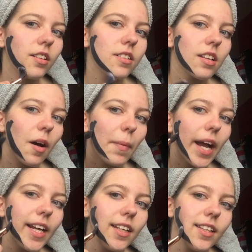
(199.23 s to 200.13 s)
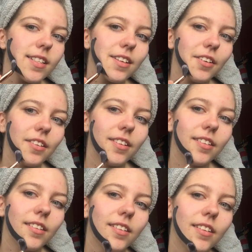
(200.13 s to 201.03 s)
start painting this on.
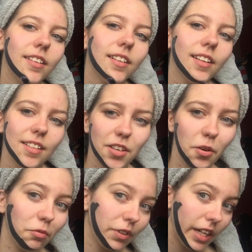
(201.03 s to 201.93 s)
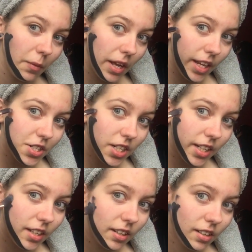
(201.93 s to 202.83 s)
It's going on really well
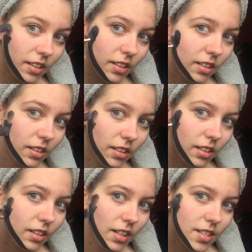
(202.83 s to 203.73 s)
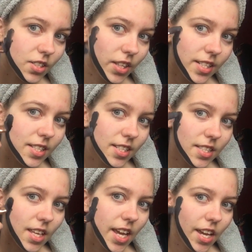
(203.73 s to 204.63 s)
actually. So this
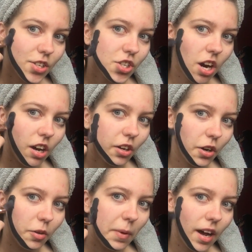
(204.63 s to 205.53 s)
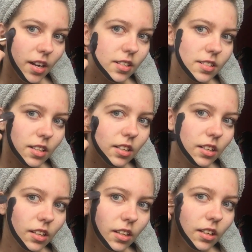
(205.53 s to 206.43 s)
is the charcoal mask.
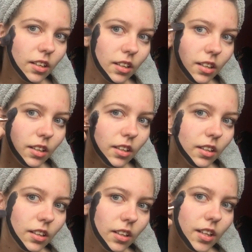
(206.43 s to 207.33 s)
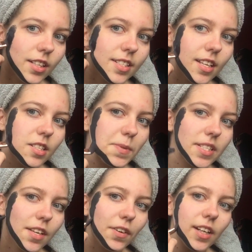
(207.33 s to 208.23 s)
It says
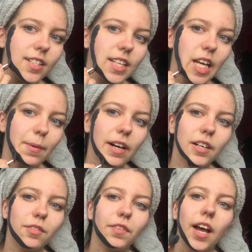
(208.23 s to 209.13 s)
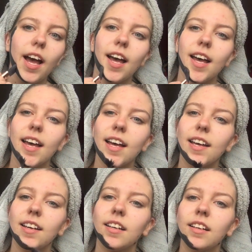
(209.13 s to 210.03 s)
specifically to keep out of hair